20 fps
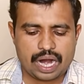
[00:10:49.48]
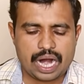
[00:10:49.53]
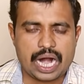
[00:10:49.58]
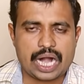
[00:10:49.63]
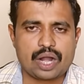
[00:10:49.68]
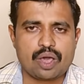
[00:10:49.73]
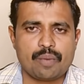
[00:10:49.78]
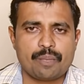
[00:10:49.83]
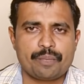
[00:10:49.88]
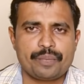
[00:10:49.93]

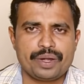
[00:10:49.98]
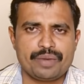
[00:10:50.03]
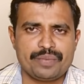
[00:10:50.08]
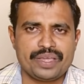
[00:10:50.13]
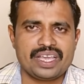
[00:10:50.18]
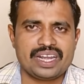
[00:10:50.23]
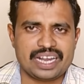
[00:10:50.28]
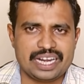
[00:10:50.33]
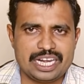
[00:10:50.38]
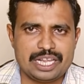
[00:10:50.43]
Adobe
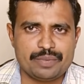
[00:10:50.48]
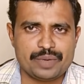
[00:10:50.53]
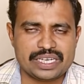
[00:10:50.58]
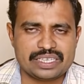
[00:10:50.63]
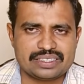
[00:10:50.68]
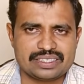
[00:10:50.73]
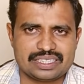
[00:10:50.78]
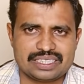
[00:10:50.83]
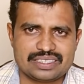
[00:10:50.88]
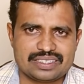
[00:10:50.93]
Premiere
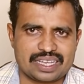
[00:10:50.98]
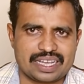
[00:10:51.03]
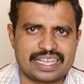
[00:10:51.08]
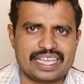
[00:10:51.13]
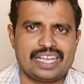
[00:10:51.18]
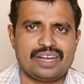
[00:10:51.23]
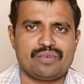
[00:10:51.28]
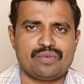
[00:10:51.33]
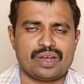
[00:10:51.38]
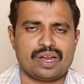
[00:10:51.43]
Elements. This
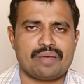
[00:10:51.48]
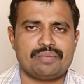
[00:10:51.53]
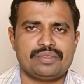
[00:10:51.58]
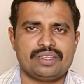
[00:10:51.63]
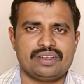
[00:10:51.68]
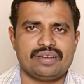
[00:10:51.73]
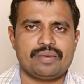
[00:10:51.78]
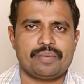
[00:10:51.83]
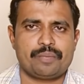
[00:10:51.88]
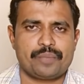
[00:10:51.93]
again one
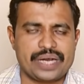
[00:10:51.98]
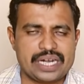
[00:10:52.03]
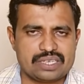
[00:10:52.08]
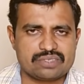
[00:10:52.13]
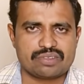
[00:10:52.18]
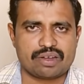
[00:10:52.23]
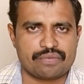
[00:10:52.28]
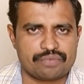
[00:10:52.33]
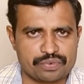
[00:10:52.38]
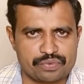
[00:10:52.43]
of the
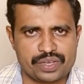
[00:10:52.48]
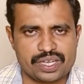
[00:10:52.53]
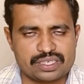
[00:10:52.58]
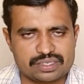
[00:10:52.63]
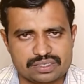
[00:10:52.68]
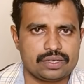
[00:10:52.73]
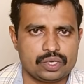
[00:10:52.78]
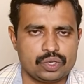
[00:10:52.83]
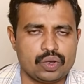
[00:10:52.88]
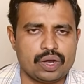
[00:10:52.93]
paid software.
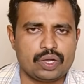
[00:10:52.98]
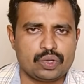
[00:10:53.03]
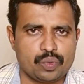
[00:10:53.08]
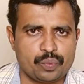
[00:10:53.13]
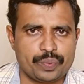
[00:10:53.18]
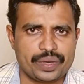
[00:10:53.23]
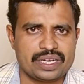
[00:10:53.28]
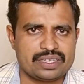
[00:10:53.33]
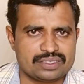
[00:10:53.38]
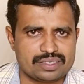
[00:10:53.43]
You have
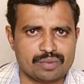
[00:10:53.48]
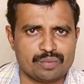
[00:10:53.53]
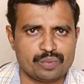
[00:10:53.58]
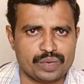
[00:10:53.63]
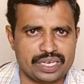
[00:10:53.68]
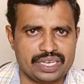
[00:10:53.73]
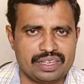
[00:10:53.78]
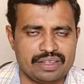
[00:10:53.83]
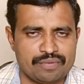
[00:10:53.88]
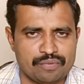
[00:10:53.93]
to pay some
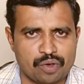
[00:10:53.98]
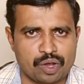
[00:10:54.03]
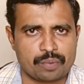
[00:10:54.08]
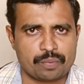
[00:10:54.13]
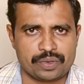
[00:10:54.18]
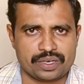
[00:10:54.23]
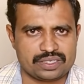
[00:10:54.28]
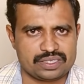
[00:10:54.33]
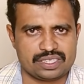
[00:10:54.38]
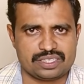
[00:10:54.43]
money for
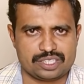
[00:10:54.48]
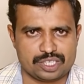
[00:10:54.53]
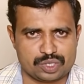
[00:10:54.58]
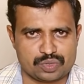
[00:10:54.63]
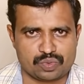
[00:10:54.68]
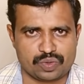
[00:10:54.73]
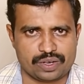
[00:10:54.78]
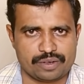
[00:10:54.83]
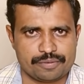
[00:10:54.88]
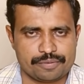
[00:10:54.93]
purchase
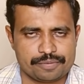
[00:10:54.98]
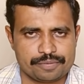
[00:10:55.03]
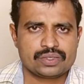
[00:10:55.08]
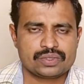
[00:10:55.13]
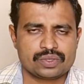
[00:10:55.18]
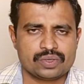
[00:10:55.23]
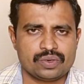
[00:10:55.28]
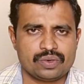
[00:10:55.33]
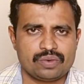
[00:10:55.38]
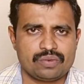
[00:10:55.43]
this one.
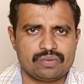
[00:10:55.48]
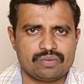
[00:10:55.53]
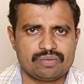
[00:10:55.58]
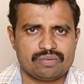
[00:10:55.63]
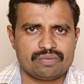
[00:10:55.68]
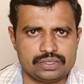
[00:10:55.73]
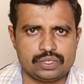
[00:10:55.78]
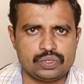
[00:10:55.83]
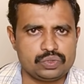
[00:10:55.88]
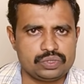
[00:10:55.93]
So
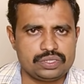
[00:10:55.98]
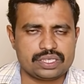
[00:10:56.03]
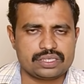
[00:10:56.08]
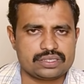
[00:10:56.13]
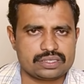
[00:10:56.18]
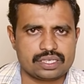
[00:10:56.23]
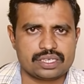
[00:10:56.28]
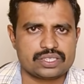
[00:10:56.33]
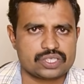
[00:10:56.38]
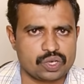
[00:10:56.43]
you
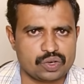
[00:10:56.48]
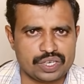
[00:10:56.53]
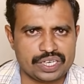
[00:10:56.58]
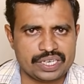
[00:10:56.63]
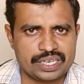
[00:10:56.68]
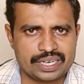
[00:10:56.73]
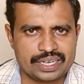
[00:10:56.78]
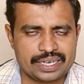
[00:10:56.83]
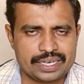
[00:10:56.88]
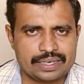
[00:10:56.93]
just search on
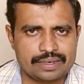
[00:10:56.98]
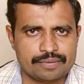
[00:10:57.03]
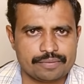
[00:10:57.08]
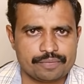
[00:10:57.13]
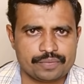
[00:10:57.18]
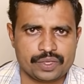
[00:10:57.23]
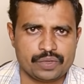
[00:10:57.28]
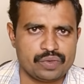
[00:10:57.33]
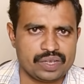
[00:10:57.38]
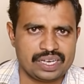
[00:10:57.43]
internet,
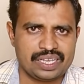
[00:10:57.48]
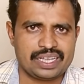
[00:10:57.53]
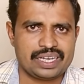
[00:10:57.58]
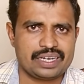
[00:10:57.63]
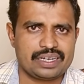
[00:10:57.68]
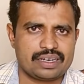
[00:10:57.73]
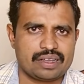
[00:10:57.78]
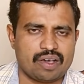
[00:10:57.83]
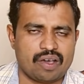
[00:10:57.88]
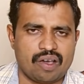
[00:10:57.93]
you will
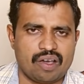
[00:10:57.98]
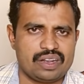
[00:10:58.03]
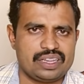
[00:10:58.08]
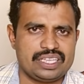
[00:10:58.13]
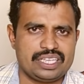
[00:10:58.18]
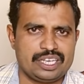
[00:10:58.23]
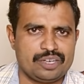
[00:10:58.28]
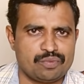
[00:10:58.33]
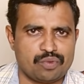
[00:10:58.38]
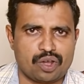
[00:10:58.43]
get all
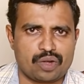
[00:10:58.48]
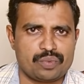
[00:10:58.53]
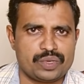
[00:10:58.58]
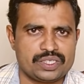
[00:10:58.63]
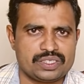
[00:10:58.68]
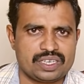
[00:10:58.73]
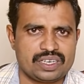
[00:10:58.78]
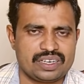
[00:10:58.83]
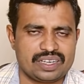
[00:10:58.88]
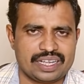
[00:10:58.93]
the
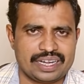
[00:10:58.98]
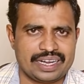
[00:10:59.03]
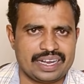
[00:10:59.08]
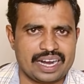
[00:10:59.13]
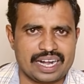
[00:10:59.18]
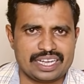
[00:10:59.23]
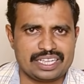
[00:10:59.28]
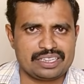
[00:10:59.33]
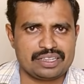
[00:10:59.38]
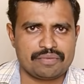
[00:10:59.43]
information
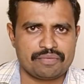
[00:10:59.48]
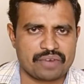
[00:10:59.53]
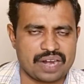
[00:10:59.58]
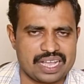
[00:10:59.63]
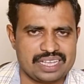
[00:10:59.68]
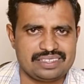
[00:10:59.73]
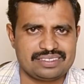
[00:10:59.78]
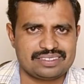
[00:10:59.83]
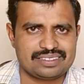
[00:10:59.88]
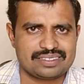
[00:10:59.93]
regarding the
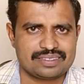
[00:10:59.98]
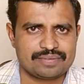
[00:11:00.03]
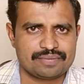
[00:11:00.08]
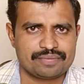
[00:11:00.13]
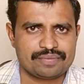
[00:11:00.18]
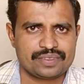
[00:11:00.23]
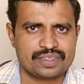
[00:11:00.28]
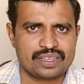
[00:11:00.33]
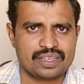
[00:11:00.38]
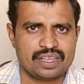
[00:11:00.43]
price,
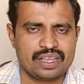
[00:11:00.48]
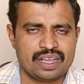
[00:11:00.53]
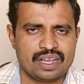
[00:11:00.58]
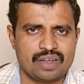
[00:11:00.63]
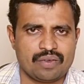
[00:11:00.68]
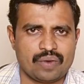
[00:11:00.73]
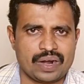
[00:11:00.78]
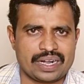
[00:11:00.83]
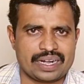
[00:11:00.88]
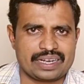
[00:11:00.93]

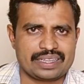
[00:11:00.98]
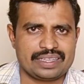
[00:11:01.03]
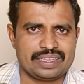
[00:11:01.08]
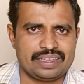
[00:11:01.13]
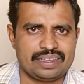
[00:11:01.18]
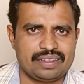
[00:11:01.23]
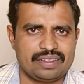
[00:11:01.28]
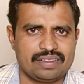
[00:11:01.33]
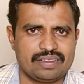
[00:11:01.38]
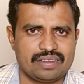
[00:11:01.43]

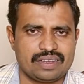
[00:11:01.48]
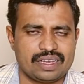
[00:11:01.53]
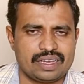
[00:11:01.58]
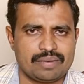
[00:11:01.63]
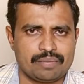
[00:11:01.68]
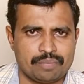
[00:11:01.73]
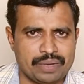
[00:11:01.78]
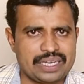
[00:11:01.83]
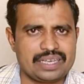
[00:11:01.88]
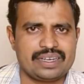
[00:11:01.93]

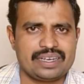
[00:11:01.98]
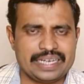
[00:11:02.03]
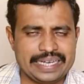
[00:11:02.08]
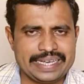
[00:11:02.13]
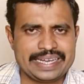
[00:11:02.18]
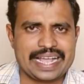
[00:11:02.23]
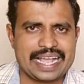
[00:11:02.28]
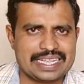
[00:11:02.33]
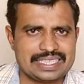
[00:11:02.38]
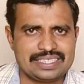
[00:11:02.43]
but
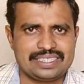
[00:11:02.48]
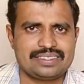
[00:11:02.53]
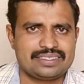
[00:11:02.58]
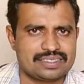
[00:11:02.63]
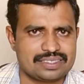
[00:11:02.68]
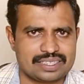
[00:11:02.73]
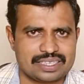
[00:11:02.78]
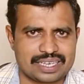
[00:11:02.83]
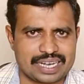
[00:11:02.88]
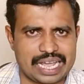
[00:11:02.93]
it has its